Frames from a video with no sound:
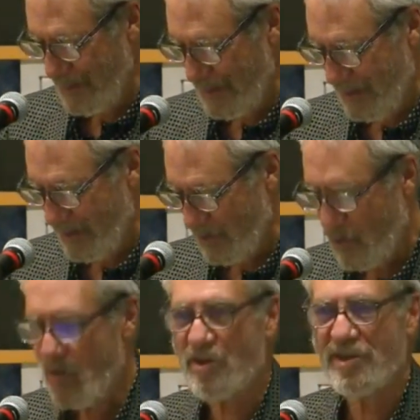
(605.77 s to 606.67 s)
the
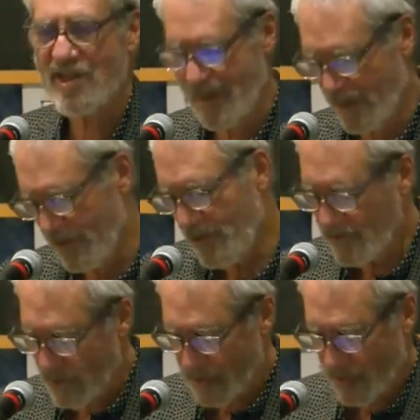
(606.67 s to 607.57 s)
broken tablets. This
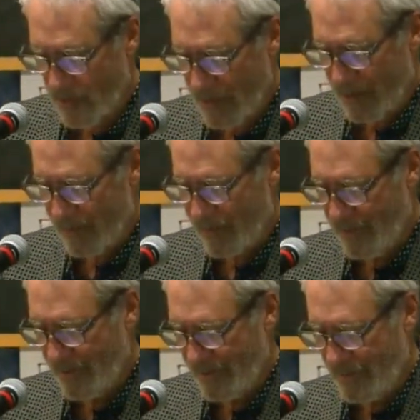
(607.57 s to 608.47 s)
also has
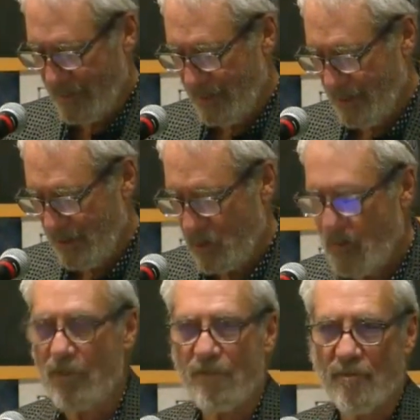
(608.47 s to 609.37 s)
a
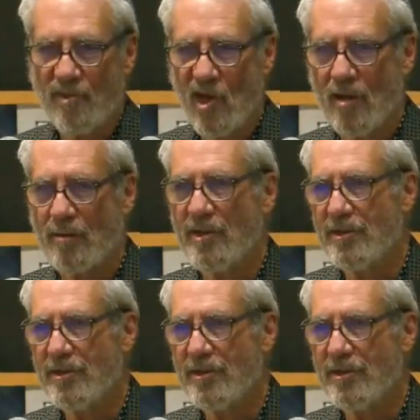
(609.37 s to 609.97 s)
quote from Talmud.